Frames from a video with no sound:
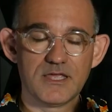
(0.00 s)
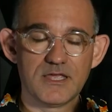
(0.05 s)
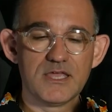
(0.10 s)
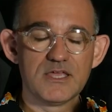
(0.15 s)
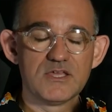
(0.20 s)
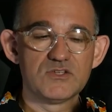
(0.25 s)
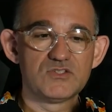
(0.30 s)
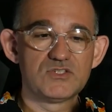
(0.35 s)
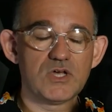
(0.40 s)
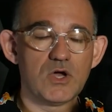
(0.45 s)

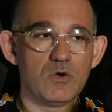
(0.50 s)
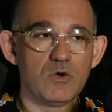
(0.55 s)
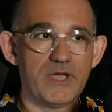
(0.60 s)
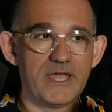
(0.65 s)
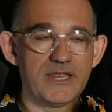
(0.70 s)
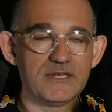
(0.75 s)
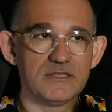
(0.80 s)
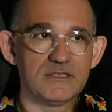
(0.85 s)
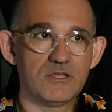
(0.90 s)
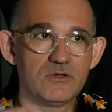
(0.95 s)
So,
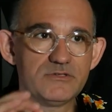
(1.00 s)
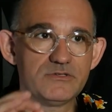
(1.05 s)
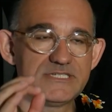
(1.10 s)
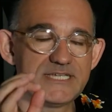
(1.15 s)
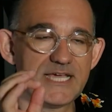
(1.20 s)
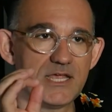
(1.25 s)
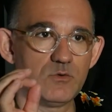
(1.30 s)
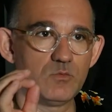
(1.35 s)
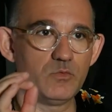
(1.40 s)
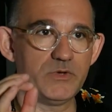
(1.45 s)
and those
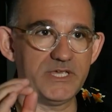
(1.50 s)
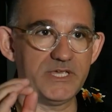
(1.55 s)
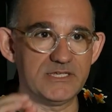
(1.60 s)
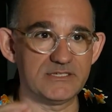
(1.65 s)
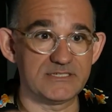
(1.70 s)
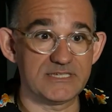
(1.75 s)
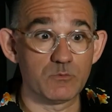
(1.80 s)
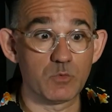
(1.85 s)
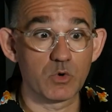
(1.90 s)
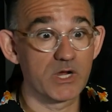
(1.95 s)
10 we's,
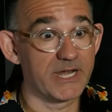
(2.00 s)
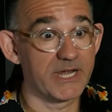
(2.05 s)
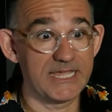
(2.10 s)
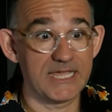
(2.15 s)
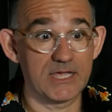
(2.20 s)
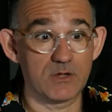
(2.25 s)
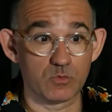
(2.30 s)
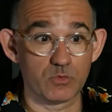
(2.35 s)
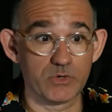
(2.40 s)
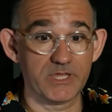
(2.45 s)
and we're going to
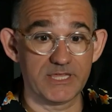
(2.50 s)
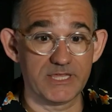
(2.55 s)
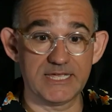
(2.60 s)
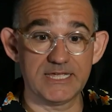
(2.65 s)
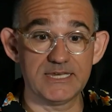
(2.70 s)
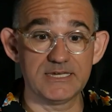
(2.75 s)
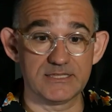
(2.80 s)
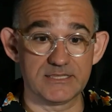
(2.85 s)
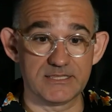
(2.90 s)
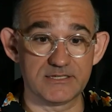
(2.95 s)
get really
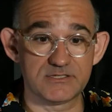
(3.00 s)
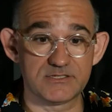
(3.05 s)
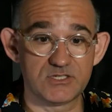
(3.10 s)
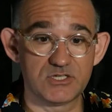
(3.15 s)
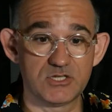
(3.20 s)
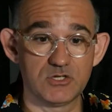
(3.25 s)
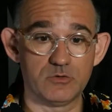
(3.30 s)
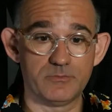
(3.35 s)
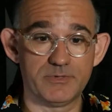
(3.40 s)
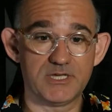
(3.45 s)
into this
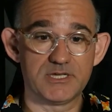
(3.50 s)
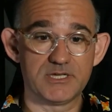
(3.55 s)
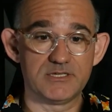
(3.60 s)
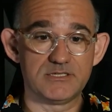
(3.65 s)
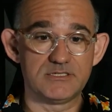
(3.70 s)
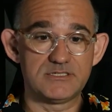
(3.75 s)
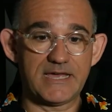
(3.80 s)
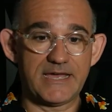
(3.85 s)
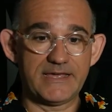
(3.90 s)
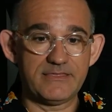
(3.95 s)
too,
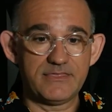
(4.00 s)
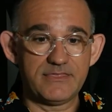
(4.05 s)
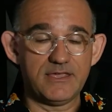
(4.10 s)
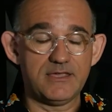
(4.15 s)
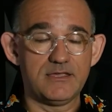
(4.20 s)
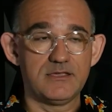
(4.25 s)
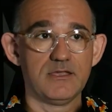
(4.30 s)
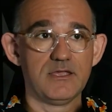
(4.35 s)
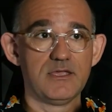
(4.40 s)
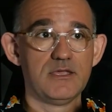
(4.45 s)
because I
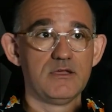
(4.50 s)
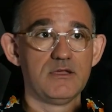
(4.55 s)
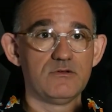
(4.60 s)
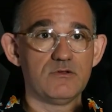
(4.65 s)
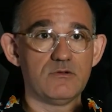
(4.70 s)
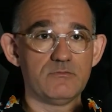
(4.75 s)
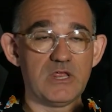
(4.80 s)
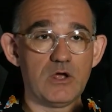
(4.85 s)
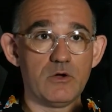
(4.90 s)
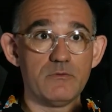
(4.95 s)
think,
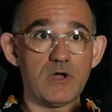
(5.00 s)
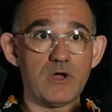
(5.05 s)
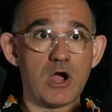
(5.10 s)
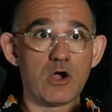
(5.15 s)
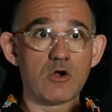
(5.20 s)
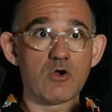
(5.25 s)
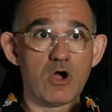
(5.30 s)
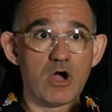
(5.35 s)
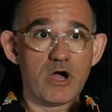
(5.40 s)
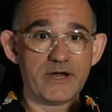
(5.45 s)

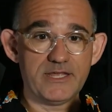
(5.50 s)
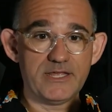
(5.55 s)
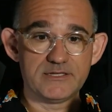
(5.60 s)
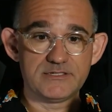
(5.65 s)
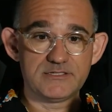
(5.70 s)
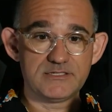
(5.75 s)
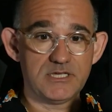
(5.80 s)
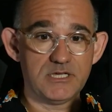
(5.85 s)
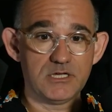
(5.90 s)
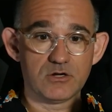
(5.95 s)
our
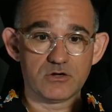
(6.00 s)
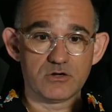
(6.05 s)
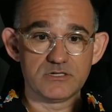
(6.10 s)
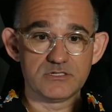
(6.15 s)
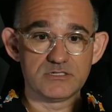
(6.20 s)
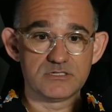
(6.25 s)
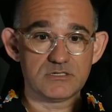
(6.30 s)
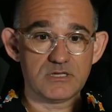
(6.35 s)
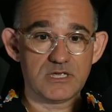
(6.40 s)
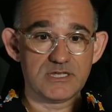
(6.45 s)
audience here
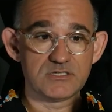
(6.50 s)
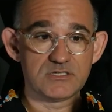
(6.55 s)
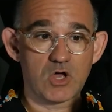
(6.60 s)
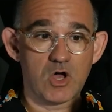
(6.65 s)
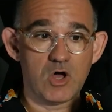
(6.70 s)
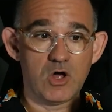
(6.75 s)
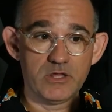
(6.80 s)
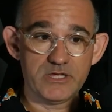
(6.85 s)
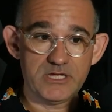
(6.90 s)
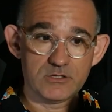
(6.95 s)
is
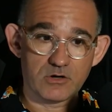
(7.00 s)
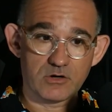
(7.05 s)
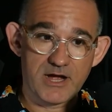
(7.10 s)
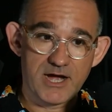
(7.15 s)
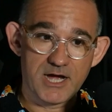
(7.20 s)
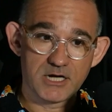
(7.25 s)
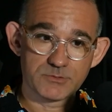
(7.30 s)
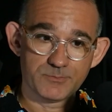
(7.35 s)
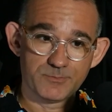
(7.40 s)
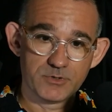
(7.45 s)
all either
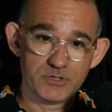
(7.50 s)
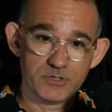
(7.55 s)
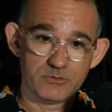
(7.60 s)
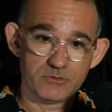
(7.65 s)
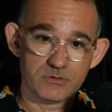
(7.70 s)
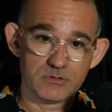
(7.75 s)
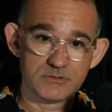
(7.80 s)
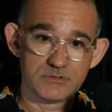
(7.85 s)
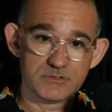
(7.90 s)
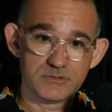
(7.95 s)

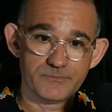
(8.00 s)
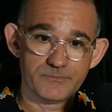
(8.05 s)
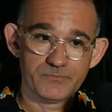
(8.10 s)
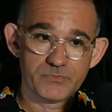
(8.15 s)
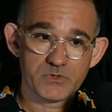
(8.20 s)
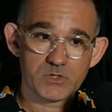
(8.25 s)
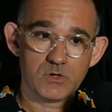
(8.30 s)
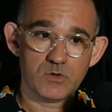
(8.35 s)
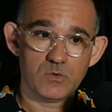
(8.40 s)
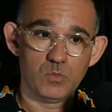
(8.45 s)
entrepreneurs
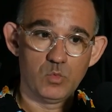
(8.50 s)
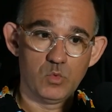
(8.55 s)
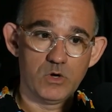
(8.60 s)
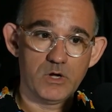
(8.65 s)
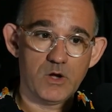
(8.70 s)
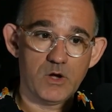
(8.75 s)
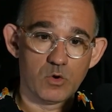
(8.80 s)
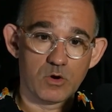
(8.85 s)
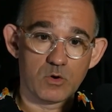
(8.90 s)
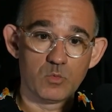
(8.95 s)

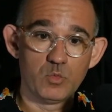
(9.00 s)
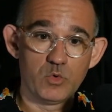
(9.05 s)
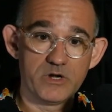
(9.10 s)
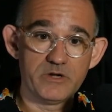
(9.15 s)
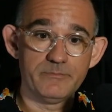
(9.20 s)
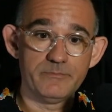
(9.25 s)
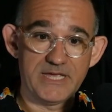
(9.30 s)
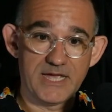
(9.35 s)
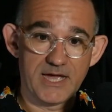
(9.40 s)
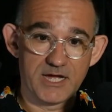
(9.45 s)
or
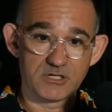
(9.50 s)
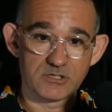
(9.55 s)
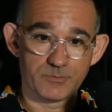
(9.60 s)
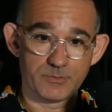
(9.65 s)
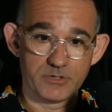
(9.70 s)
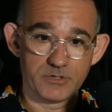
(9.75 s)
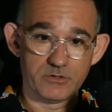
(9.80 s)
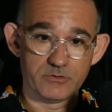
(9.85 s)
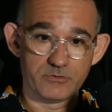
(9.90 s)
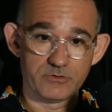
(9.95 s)
would-be
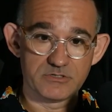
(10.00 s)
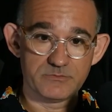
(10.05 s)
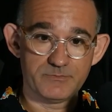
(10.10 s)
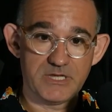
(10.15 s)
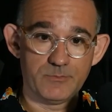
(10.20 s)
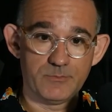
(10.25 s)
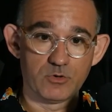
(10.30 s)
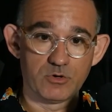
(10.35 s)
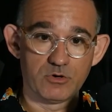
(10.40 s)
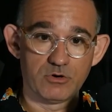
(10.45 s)
entrepreneurs.
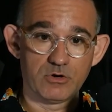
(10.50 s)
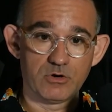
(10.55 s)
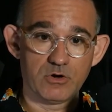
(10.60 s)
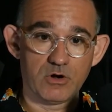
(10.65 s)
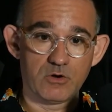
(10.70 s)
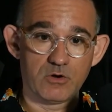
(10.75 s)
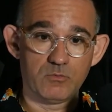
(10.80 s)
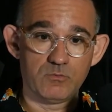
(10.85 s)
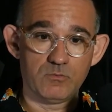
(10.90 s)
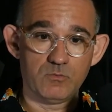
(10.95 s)
People
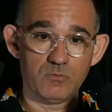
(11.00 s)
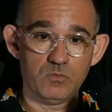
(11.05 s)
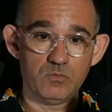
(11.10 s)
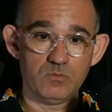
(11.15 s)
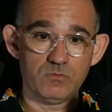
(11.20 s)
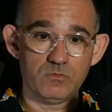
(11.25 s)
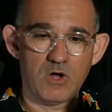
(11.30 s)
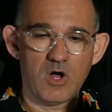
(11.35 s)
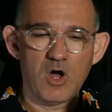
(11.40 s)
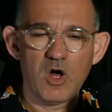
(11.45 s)
are
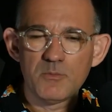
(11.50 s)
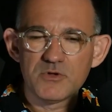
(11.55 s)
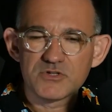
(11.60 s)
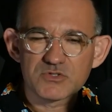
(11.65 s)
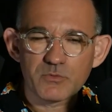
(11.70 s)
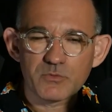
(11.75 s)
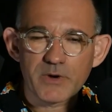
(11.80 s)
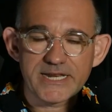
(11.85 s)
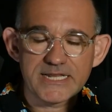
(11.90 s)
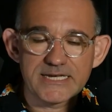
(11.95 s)
almost
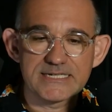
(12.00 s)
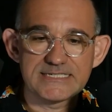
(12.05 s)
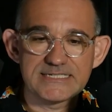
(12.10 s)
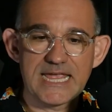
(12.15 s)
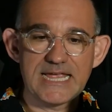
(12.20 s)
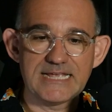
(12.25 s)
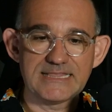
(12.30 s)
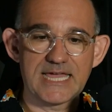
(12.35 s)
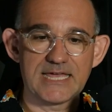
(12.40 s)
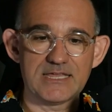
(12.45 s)
ready to
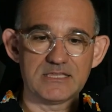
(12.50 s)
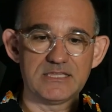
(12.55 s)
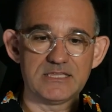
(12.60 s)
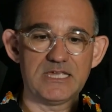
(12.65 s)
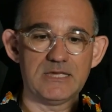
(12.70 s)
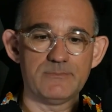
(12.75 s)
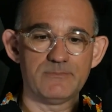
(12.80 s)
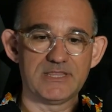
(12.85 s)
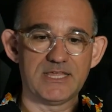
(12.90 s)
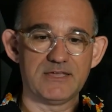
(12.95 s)
take that
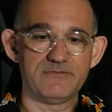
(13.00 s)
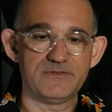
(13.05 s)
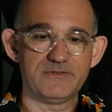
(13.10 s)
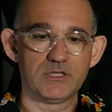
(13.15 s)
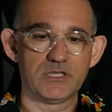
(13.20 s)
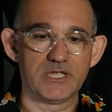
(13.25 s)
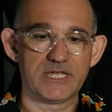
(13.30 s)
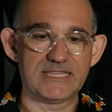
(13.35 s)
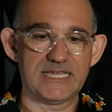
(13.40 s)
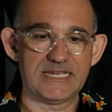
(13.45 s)
leap, and they feel
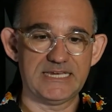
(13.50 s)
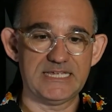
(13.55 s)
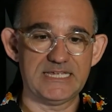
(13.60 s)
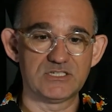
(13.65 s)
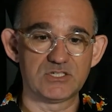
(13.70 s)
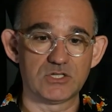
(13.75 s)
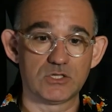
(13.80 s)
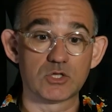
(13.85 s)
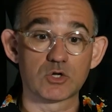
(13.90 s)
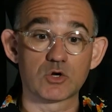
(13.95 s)
like they need
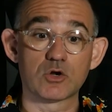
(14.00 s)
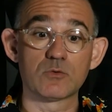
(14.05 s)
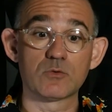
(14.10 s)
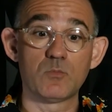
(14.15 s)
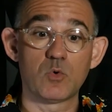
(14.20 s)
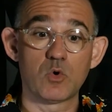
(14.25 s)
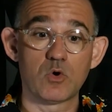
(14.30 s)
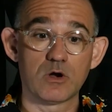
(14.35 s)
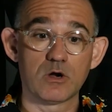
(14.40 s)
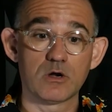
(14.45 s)
to learn
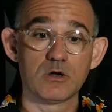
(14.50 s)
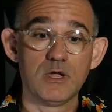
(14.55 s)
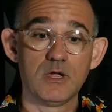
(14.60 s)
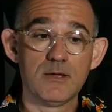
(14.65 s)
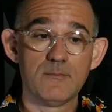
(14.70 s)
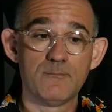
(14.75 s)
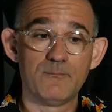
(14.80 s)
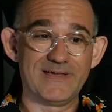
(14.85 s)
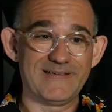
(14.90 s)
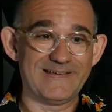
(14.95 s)
more,
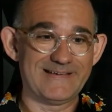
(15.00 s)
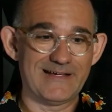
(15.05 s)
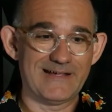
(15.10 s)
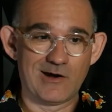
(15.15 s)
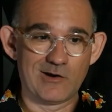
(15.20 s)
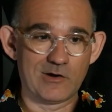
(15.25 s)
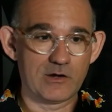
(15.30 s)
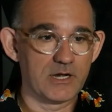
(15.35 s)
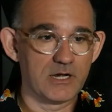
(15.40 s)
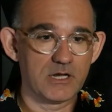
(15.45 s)
but
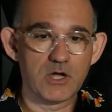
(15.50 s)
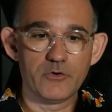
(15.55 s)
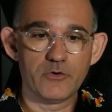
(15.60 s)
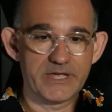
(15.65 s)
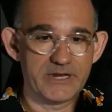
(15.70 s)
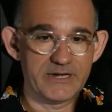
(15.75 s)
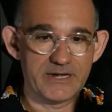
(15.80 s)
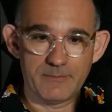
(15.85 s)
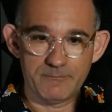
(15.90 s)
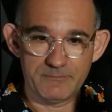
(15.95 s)
aren't going to go
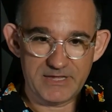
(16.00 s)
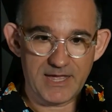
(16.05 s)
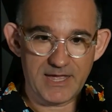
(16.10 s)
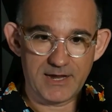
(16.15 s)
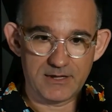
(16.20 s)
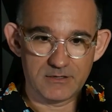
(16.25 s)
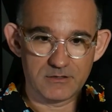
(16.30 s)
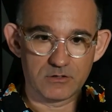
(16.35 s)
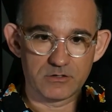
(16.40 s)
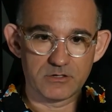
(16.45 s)
get an
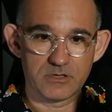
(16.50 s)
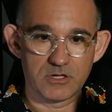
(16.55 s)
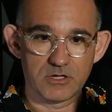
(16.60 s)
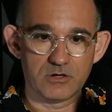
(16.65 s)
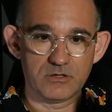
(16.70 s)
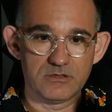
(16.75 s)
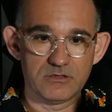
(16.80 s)
MBA.